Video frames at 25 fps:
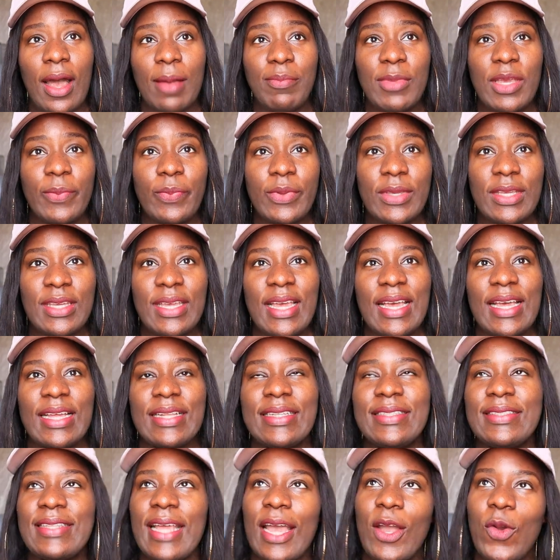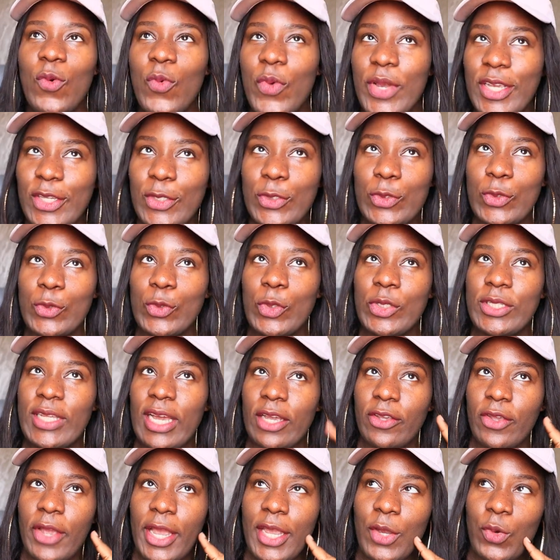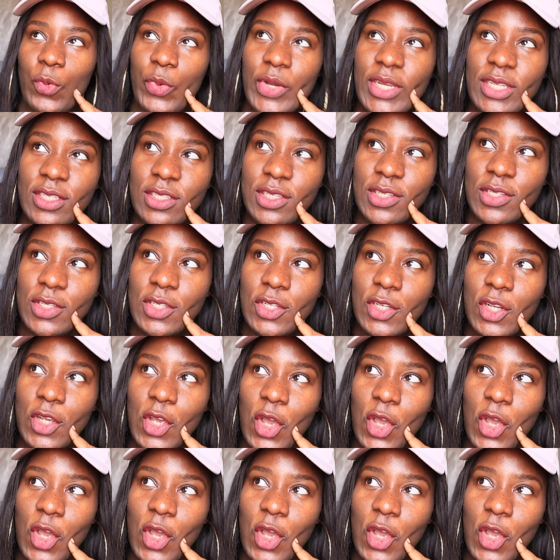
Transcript: Maybe 10 ways to know that you are a witch,